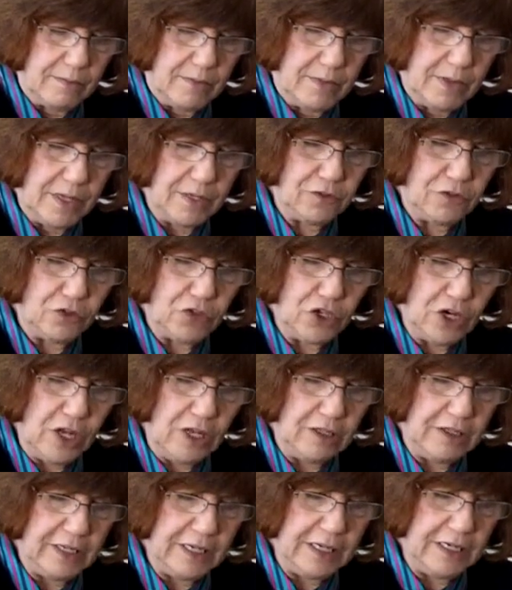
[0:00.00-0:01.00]
These
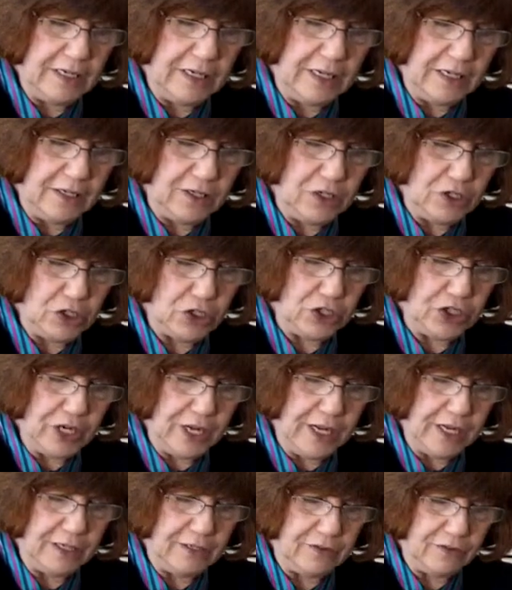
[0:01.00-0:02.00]
Chaldean
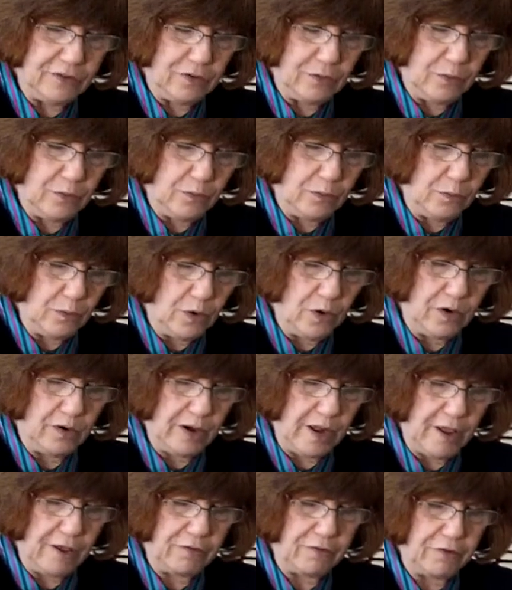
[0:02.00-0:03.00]
initiates were
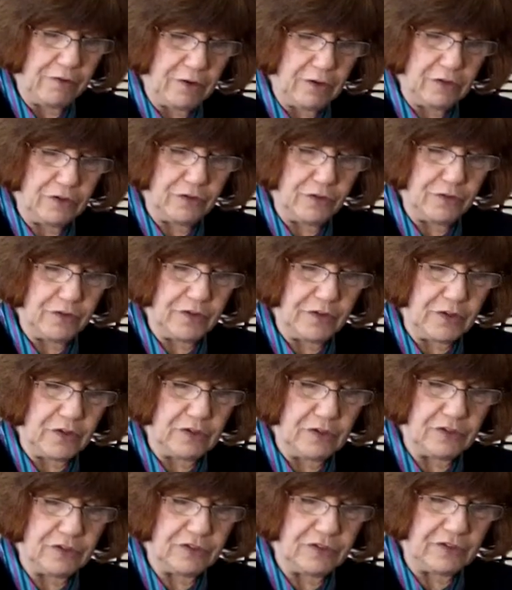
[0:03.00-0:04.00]
a
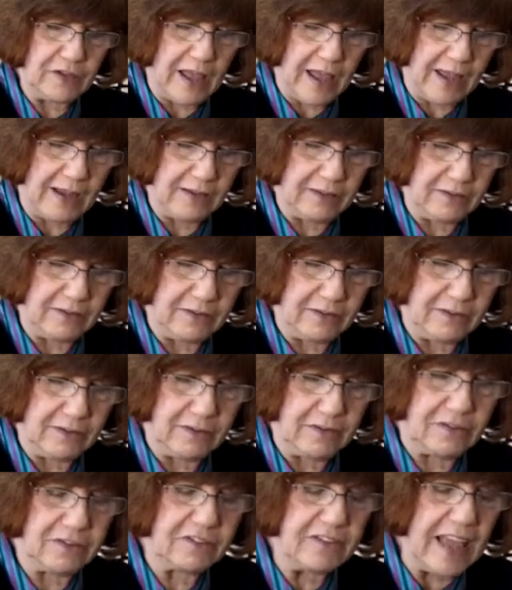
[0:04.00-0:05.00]
philosophical
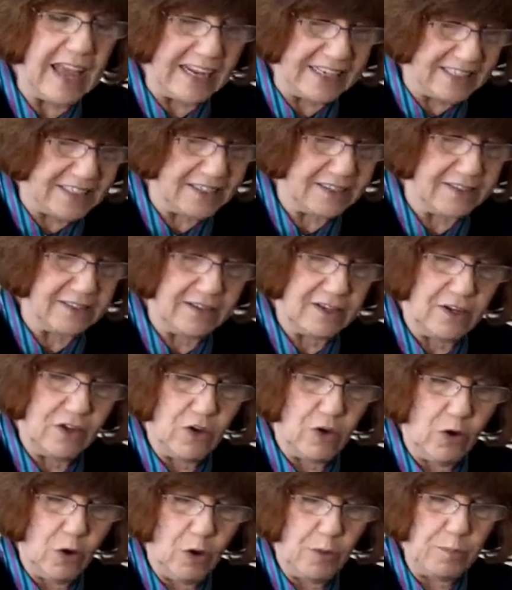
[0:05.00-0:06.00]
sect
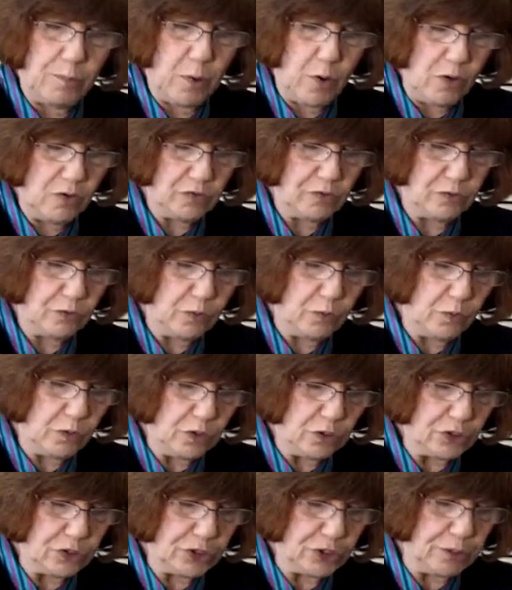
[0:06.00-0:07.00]
opposed to
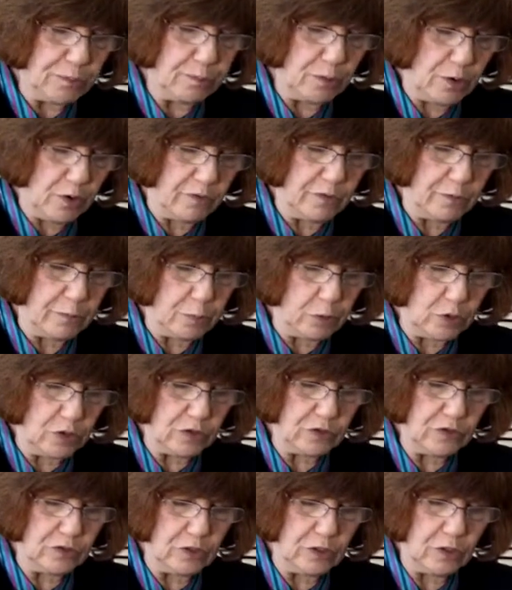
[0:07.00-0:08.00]
worship of a
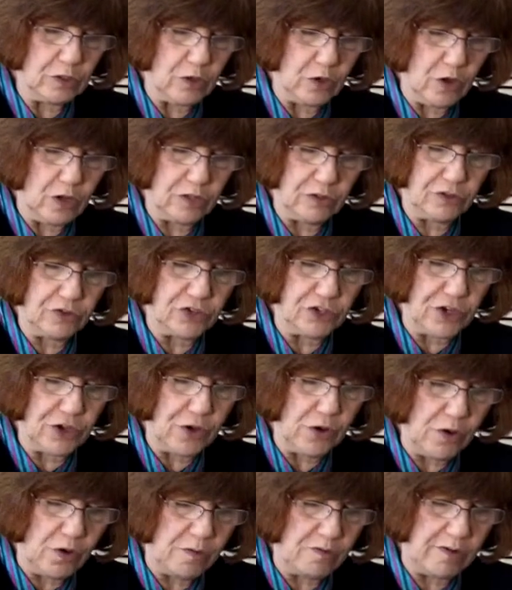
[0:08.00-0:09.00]
personal god
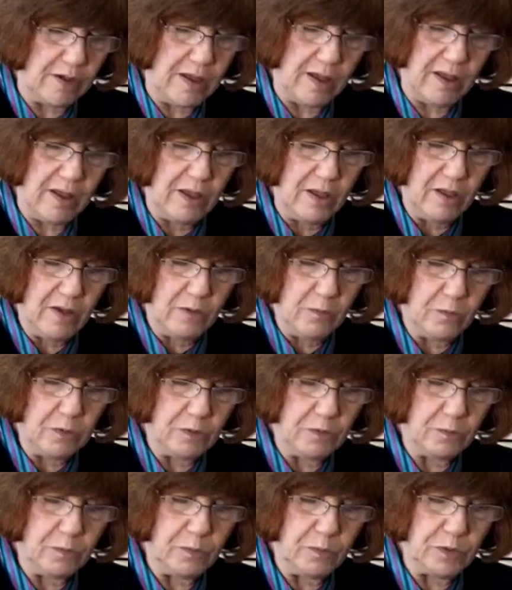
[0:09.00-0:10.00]
Jehovah,
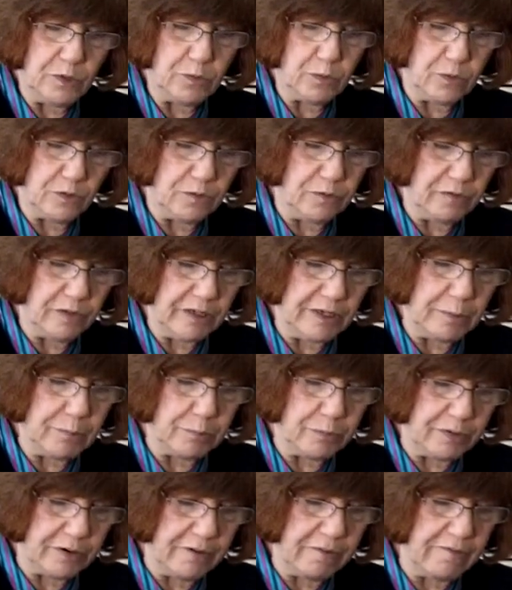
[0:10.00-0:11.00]
which was very
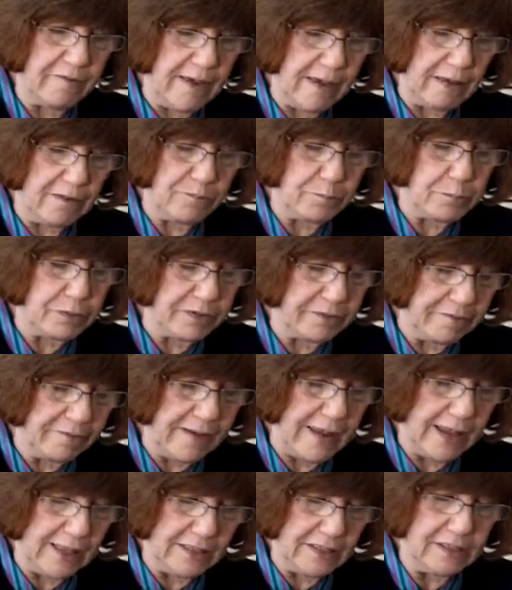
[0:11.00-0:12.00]

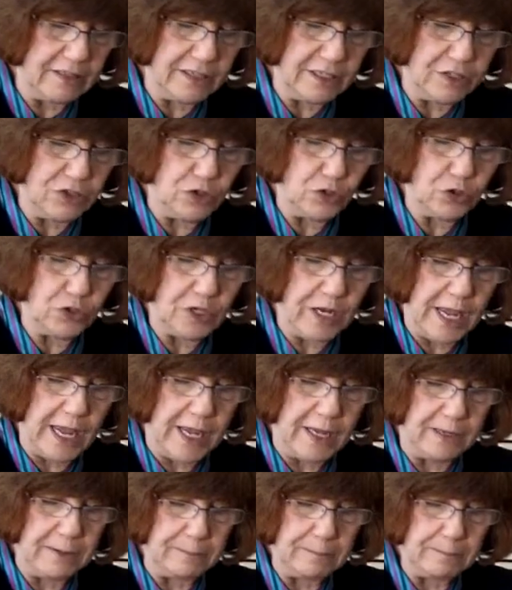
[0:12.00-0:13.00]
prevalent in
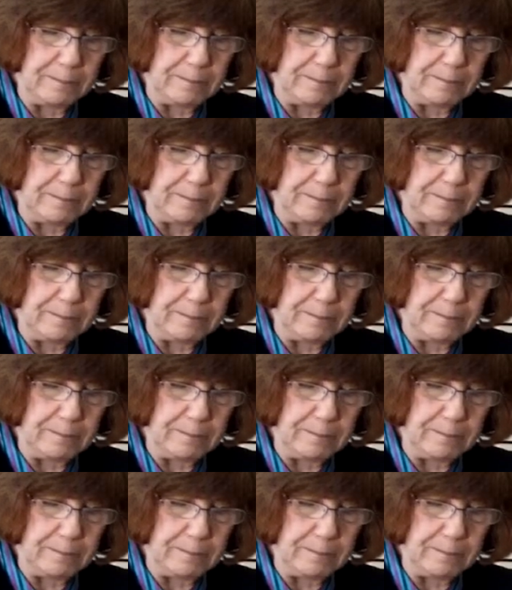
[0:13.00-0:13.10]
Judea.